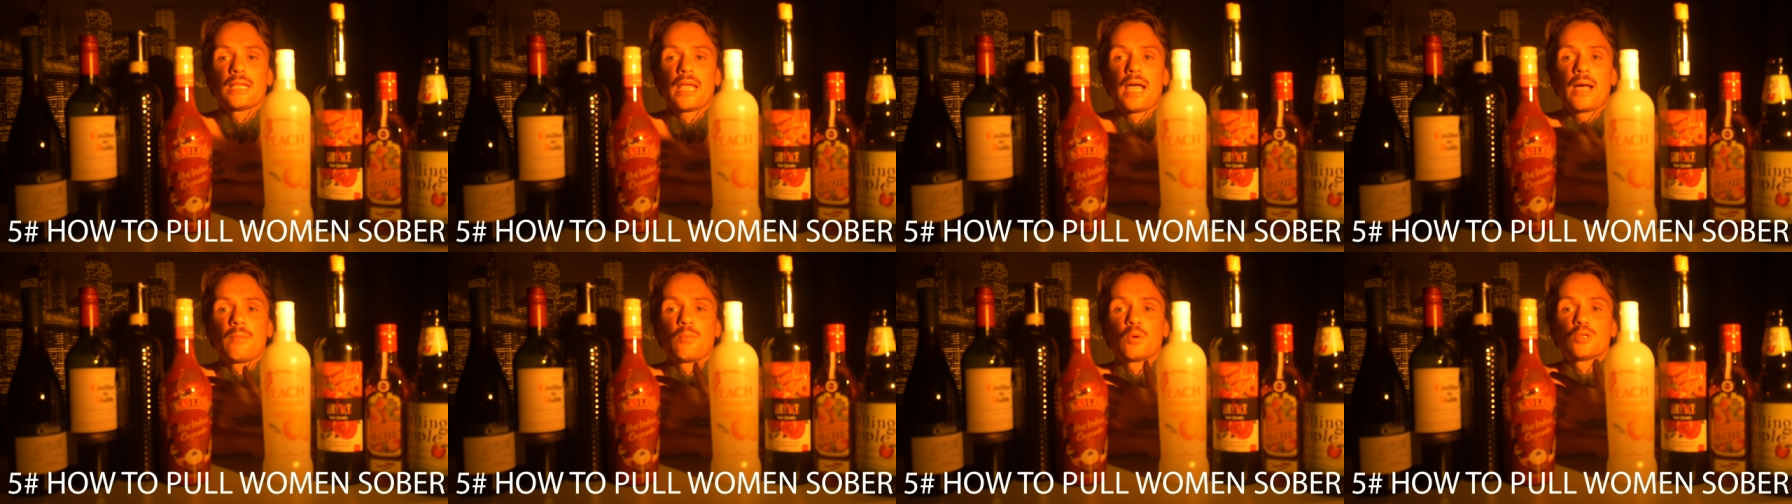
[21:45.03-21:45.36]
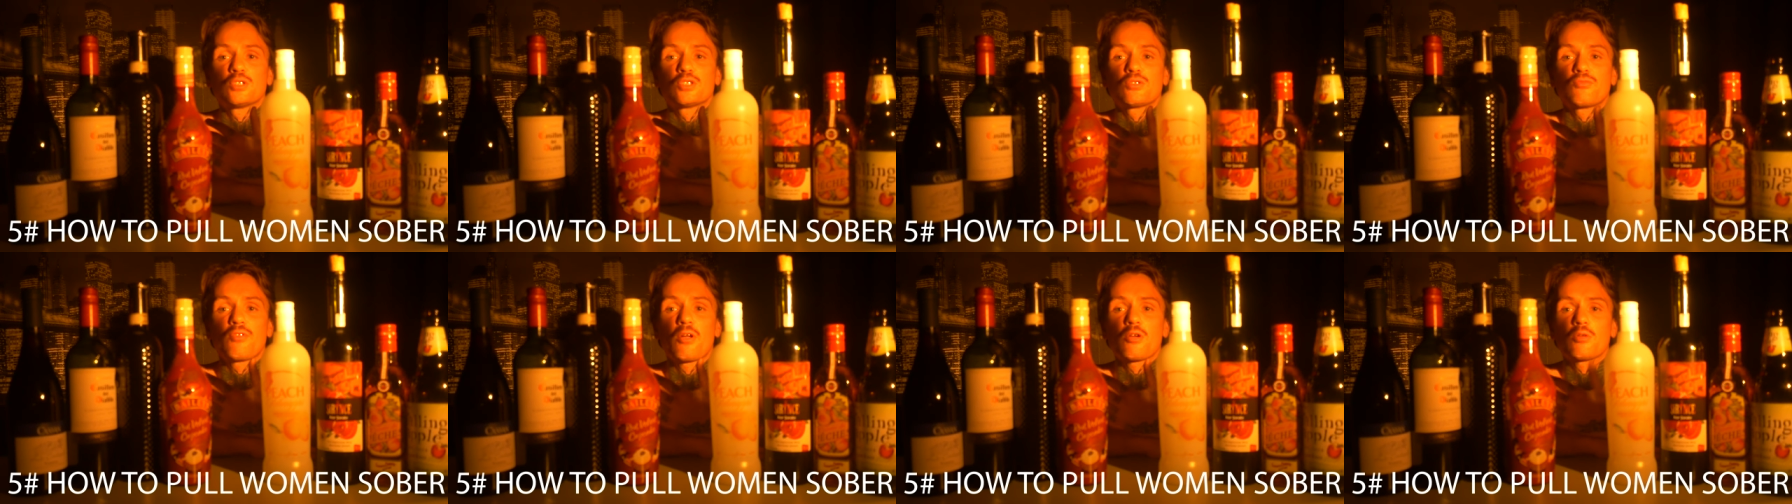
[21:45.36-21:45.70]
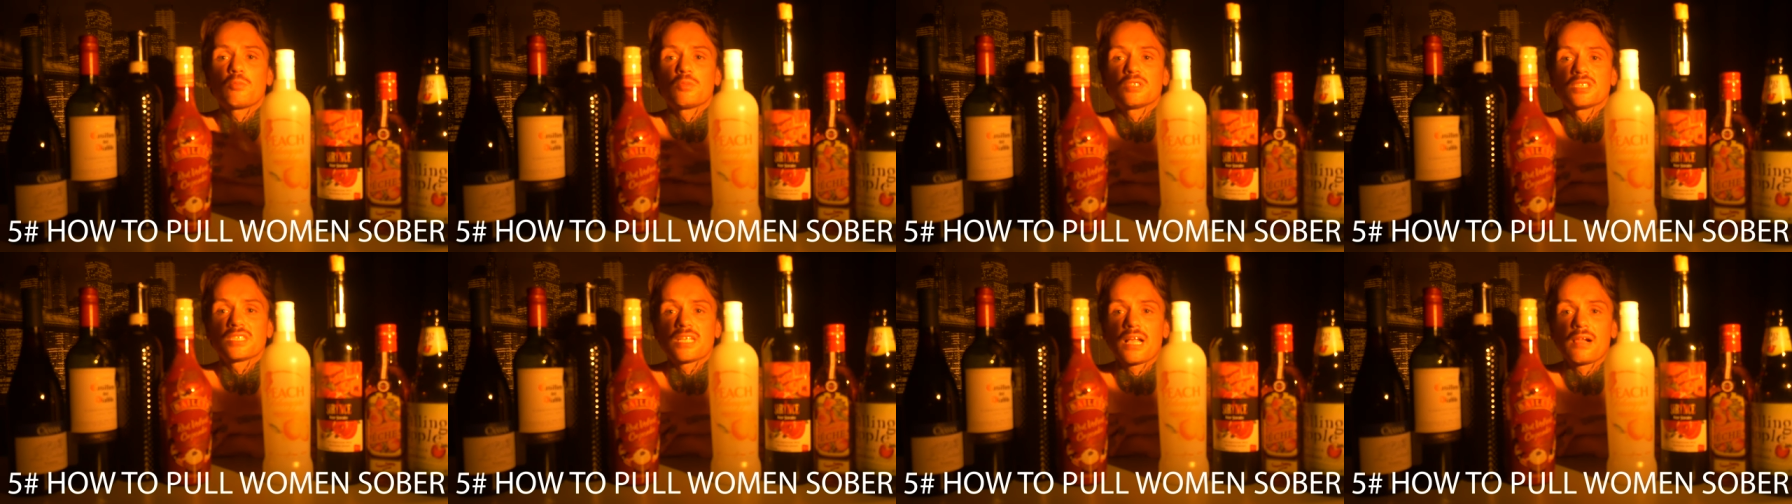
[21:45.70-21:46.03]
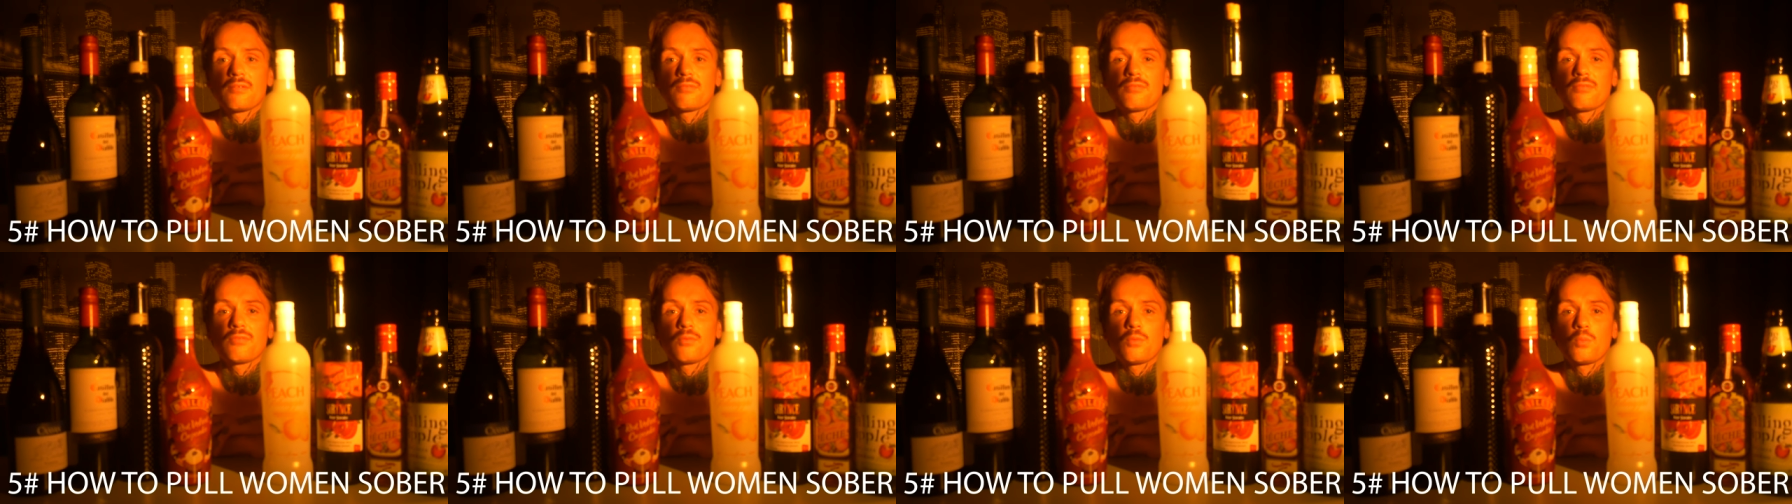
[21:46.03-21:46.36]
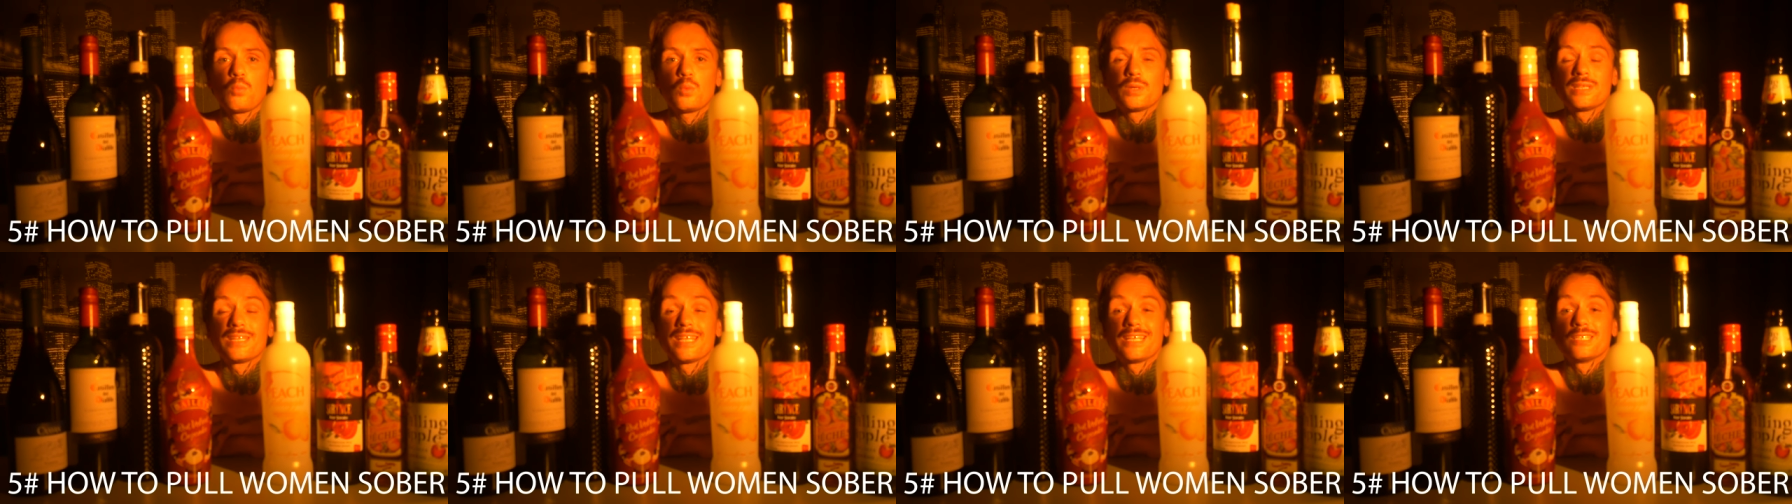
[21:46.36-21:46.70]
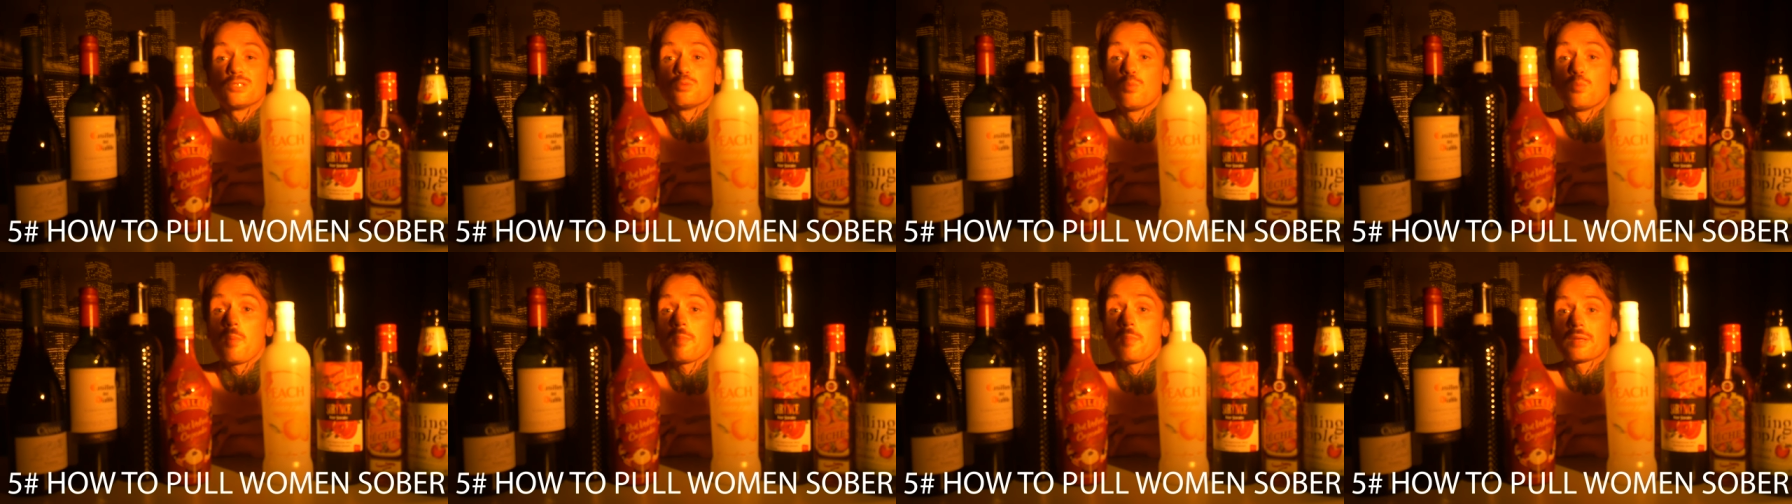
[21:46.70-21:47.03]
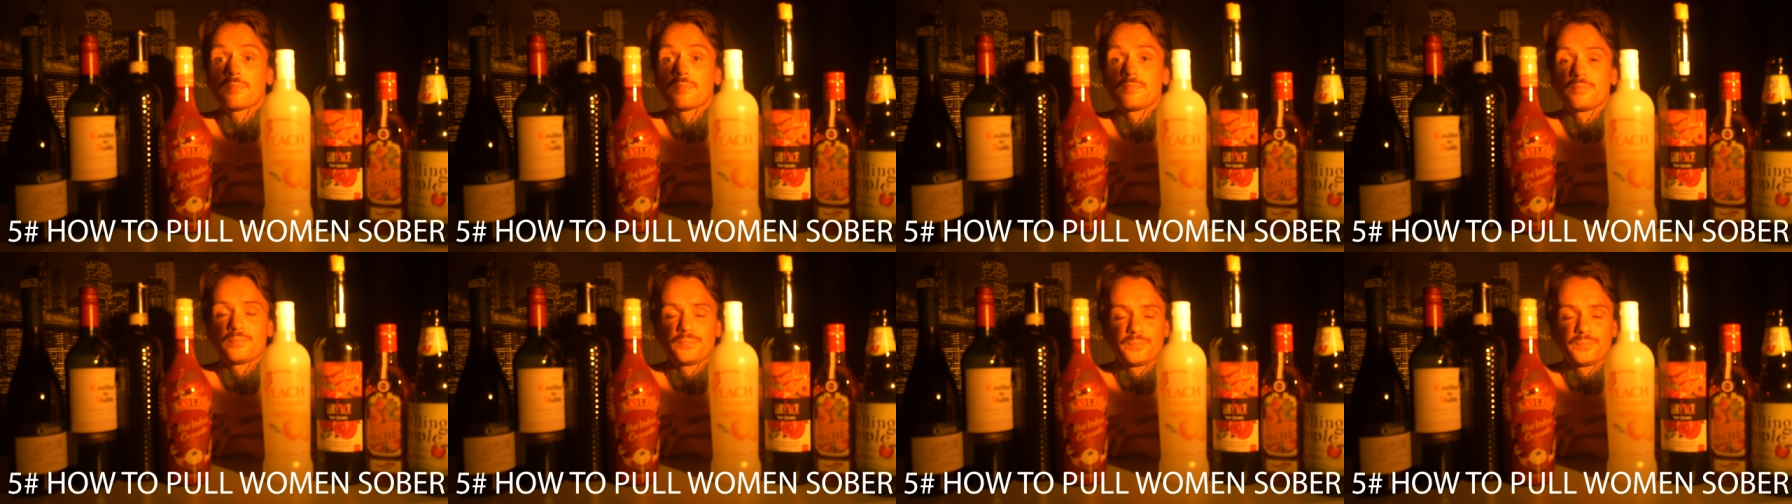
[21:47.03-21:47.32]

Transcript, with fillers: am I surrounding myself with these women?